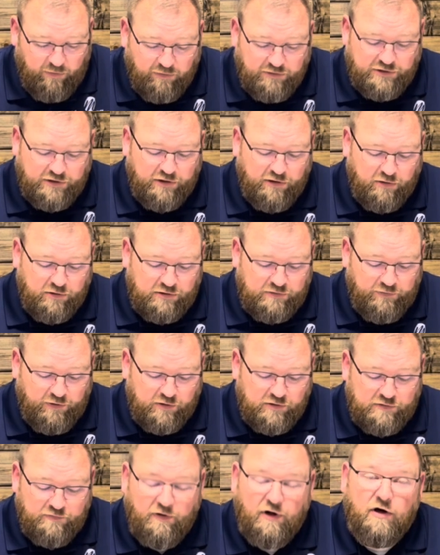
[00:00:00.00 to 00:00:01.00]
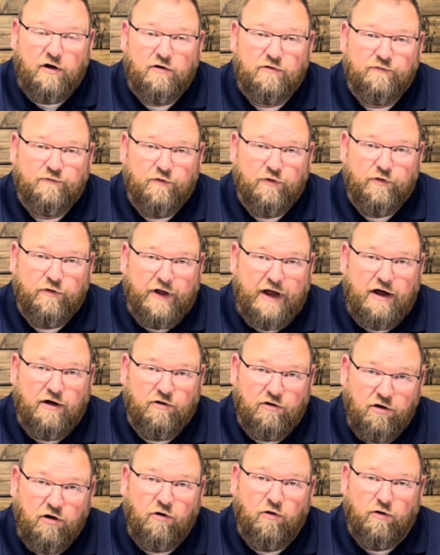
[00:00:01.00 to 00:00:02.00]
I want you to notice, first of all, "for
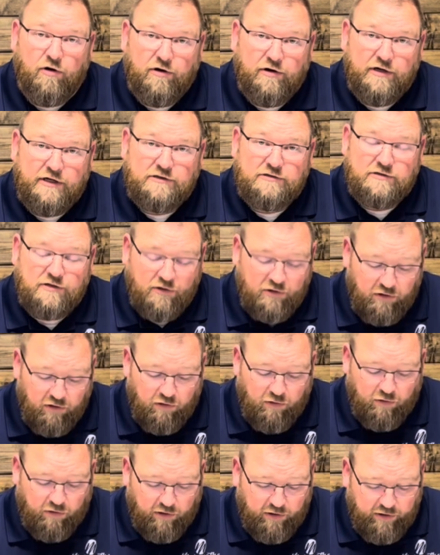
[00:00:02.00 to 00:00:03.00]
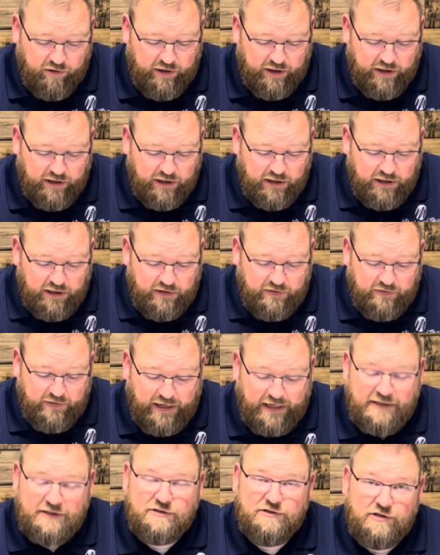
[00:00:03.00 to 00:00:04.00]
thou, Lord." It's the Lord
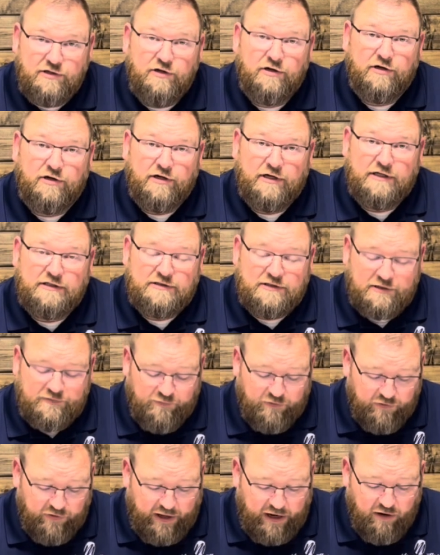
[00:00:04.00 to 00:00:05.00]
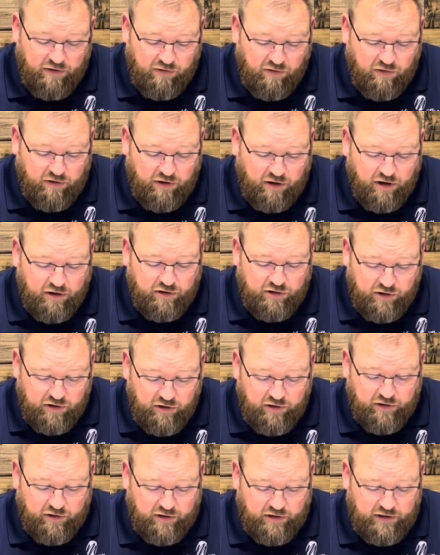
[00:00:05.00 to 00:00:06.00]
that is good. He says, "For thou, Lord, art
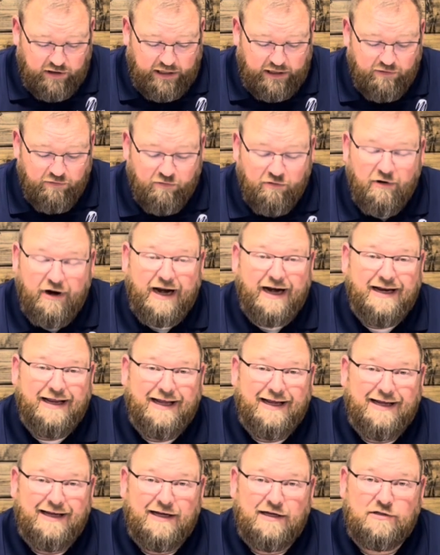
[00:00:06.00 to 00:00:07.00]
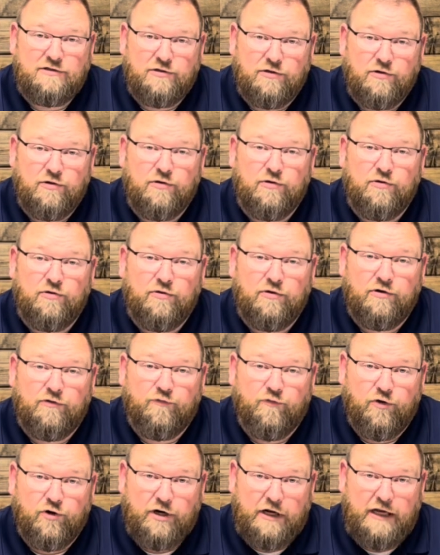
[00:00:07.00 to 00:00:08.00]
good and ready to
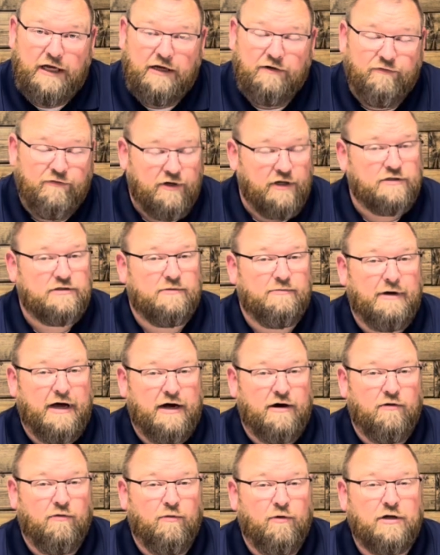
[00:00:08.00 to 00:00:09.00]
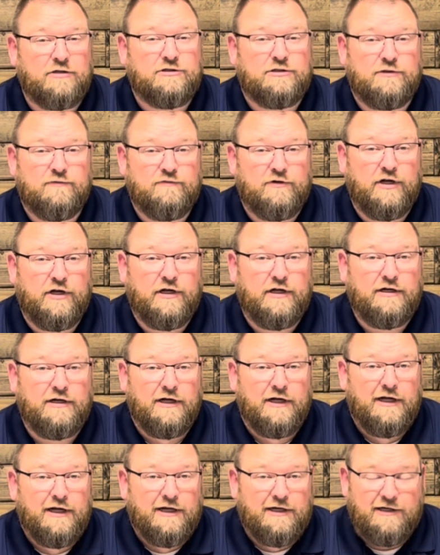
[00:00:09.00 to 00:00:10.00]
forgive." It doesn't matter what you've done.
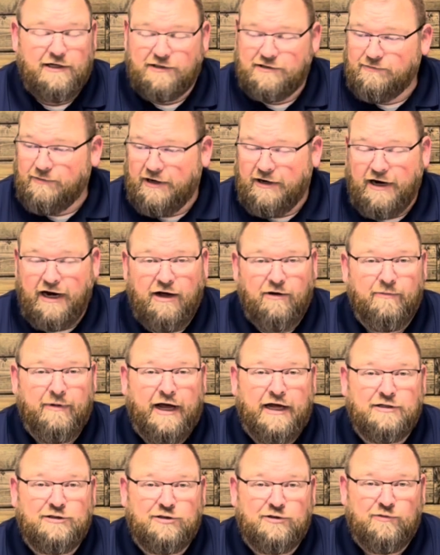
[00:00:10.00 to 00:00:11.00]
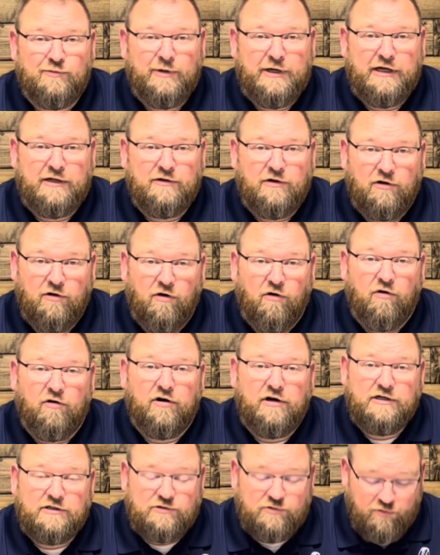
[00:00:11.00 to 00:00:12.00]
Doesn't matter how bad you've been. The
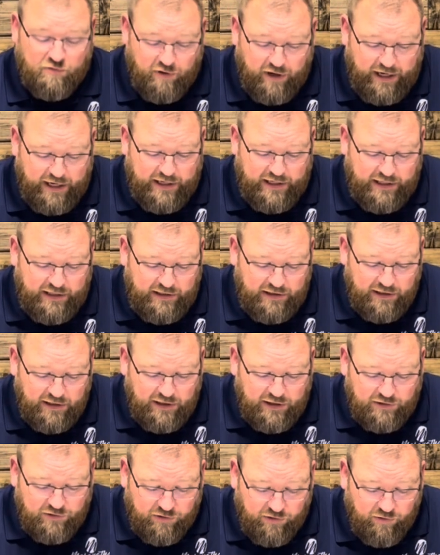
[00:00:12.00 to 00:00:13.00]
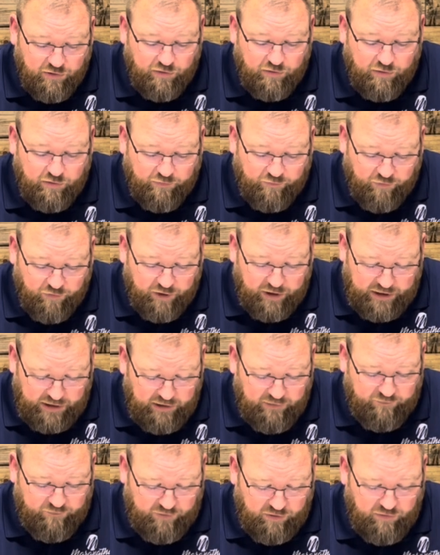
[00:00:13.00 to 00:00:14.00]
Lord is ready to
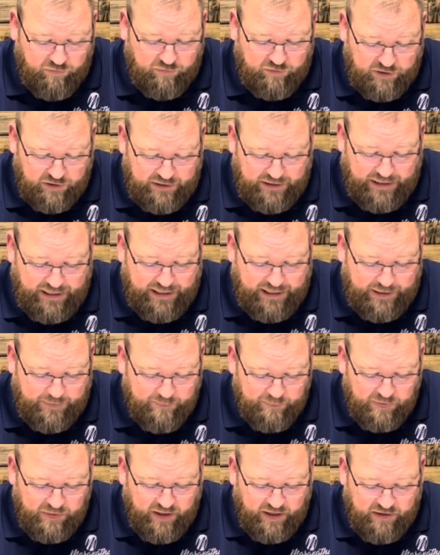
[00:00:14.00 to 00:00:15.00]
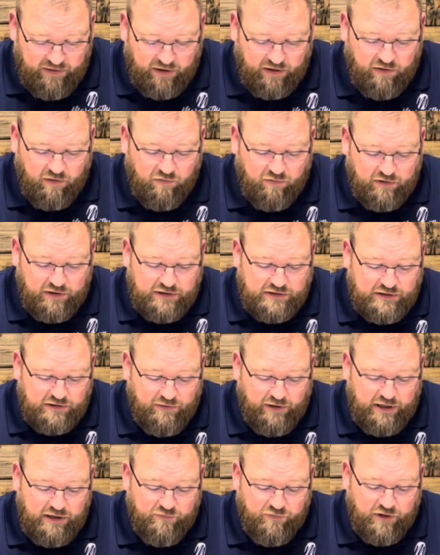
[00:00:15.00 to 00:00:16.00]
forgive you today. Not only is he
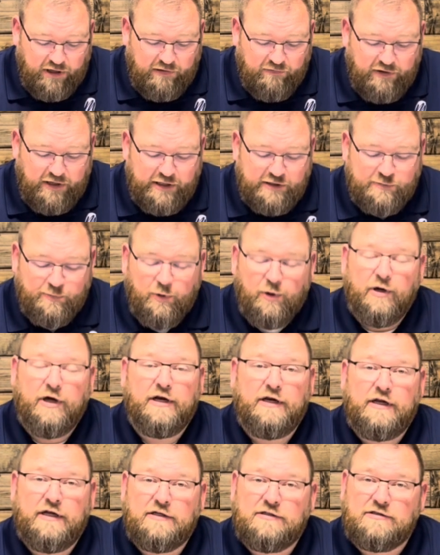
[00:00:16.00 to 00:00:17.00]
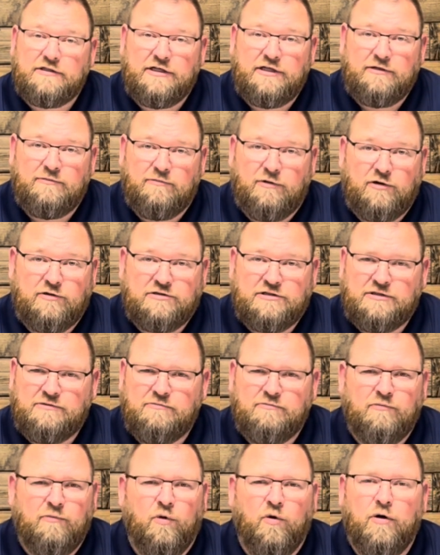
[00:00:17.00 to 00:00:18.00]
ready to forgive you, he's plenteous in mercy.
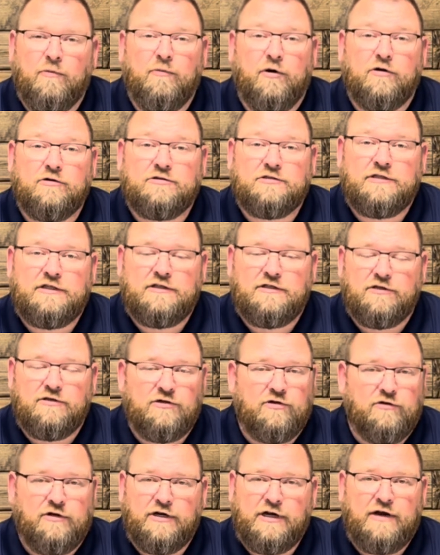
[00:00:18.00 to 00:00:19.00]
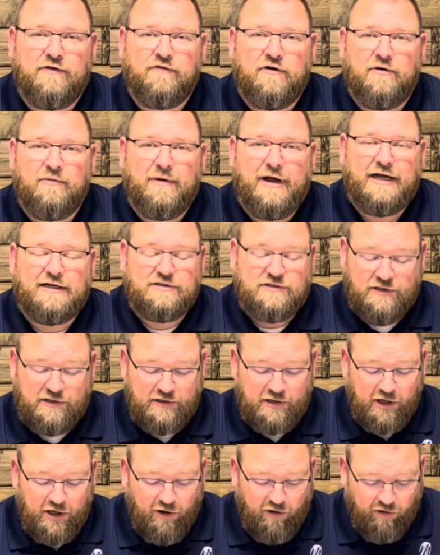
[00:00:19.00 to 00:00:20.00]
More mercy than you could ever
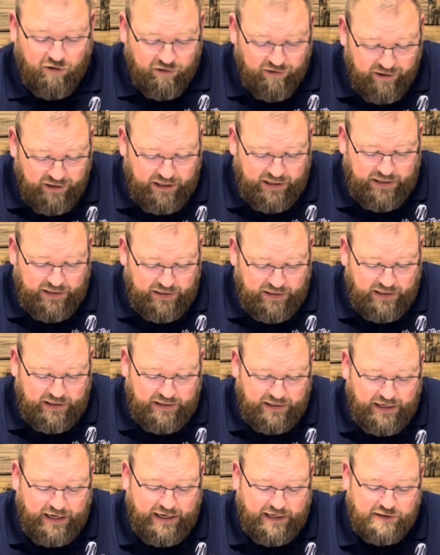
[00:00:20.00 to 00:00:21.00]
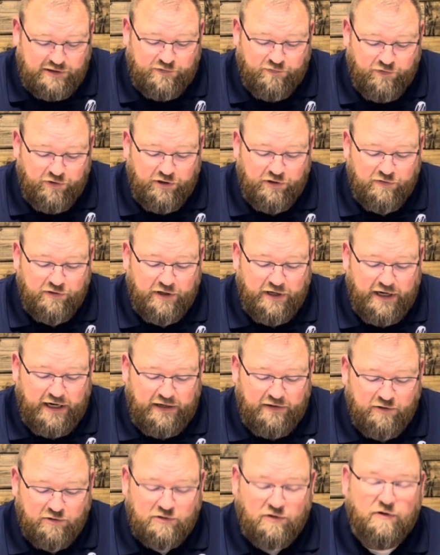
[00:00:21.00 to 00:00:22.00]
imagine or need, he has for you
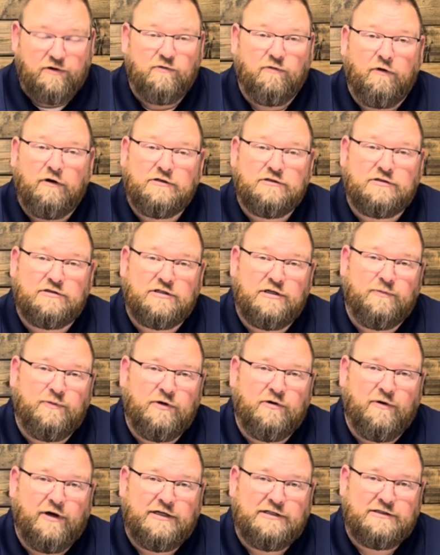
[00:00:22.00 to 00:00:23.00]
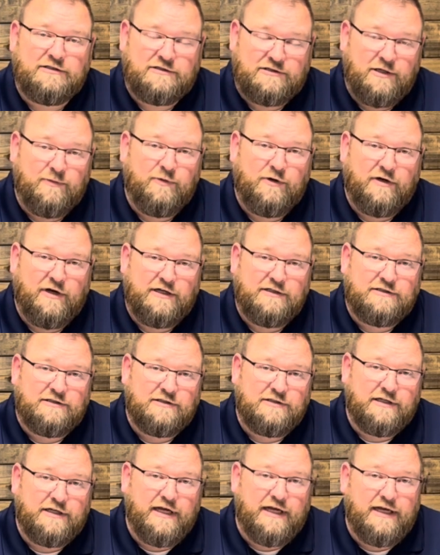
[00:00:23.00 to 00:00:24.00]
today. There's only one
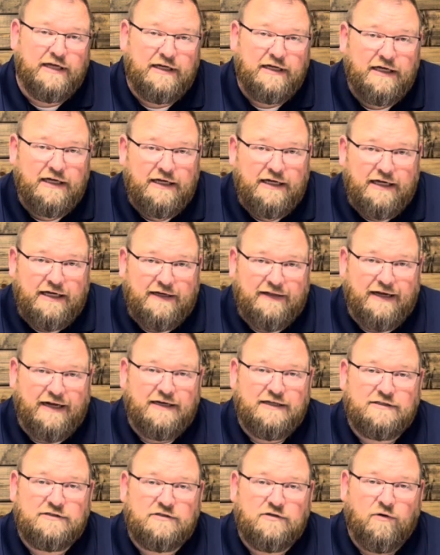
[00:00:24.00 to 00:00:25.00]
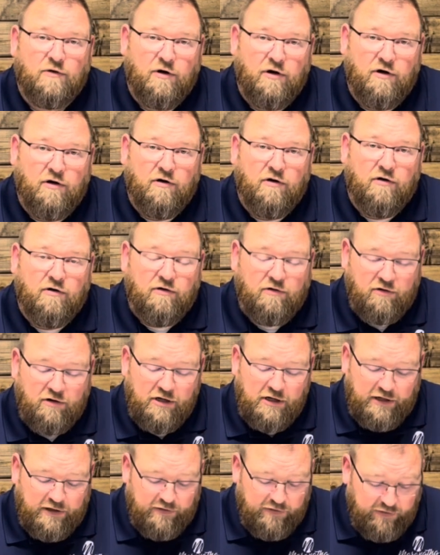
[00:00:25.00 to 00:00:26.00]
stipulation today, and that is to
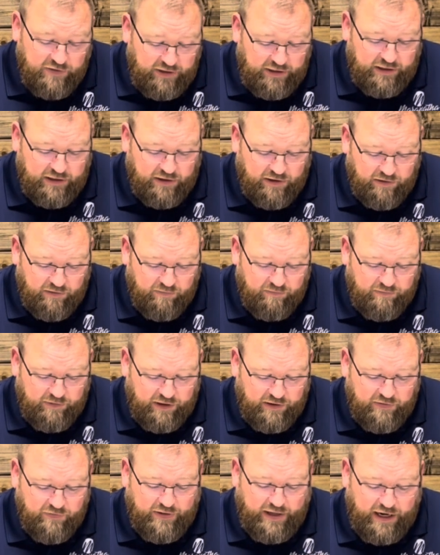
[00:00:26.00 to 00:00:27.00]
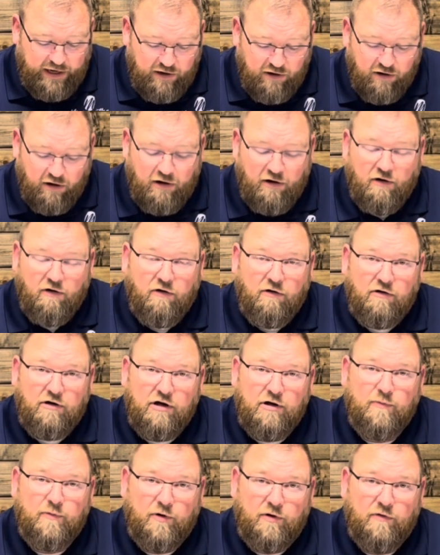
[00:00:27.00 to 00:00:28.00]
all them that
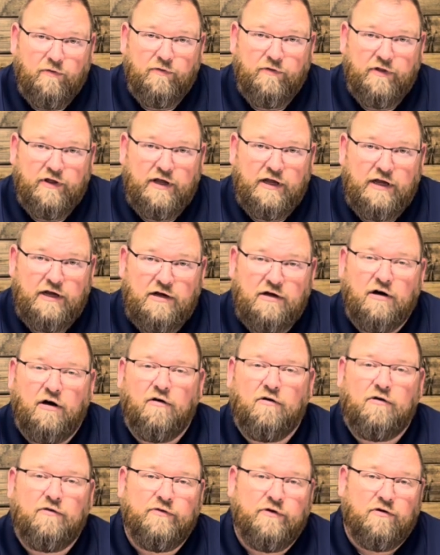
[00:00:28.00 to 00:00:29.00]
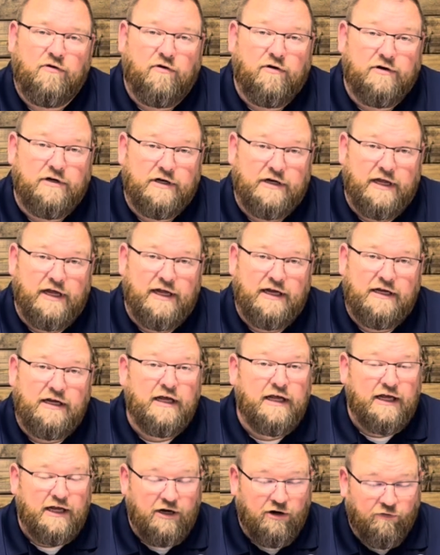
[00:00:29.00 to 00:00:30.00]
call upon thee. Call on the Lord
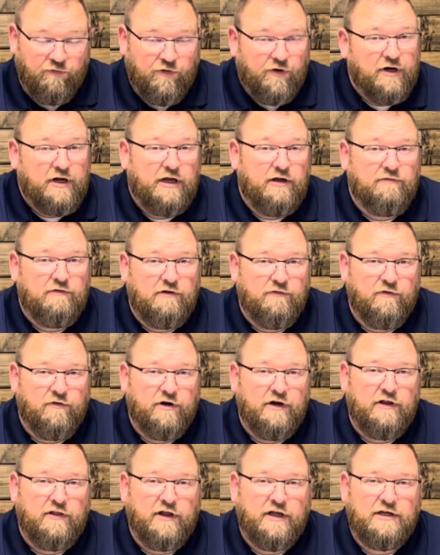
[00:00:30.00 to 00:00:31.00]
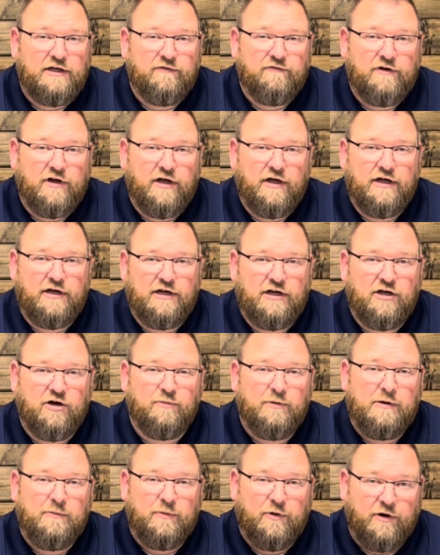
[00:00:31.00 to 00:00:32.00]
today. He'll forgive you for anything you've done.
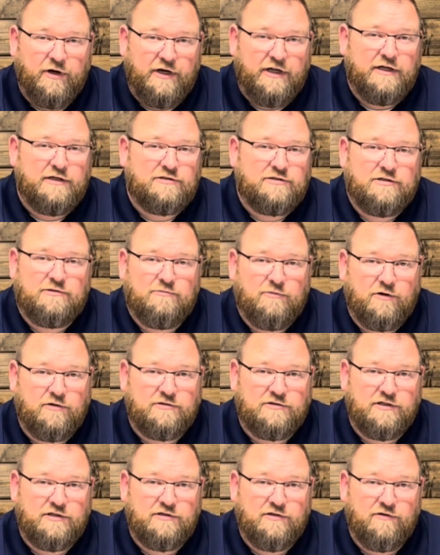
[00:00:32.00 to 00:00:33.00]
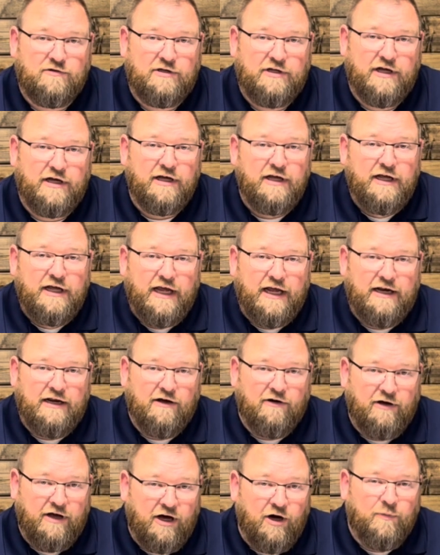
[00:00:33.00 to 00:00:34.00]
He'll be plenteous in mercy to you, and
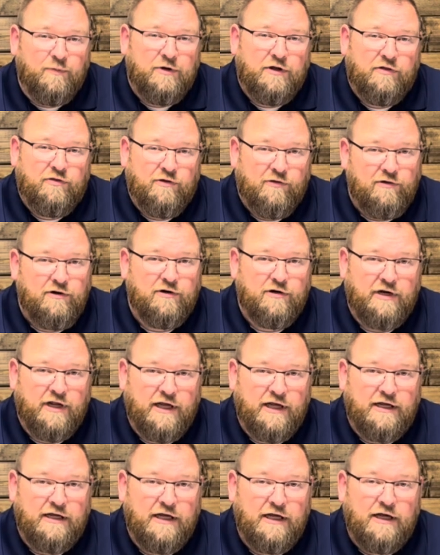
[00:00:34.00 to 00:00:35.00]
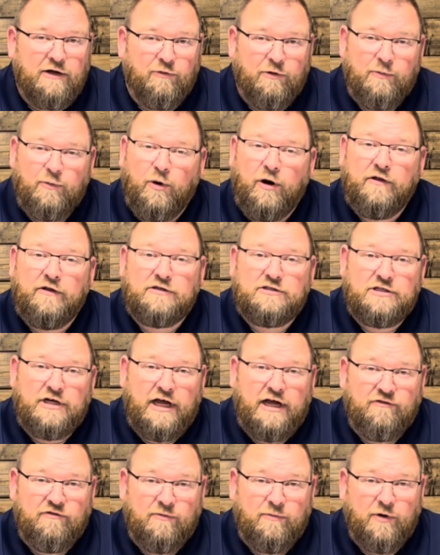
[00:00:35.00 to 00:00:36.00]
he'll help you through your day. We pray that
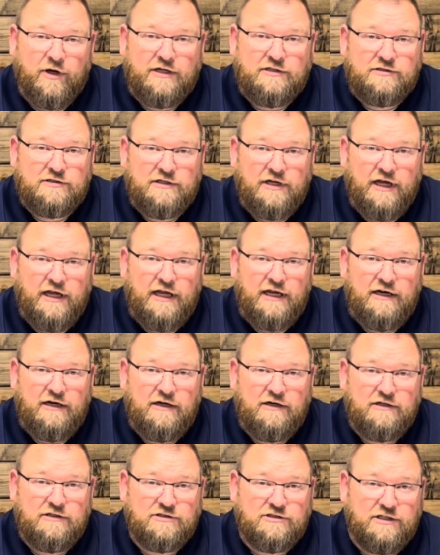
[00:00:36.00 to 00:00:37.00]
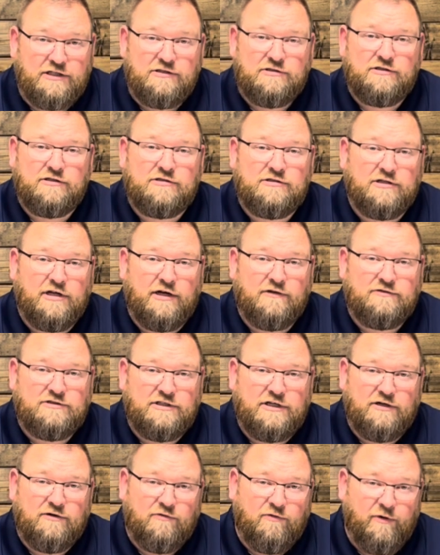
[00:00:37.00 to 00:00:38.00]
you have a blessed day. Jesus loves you.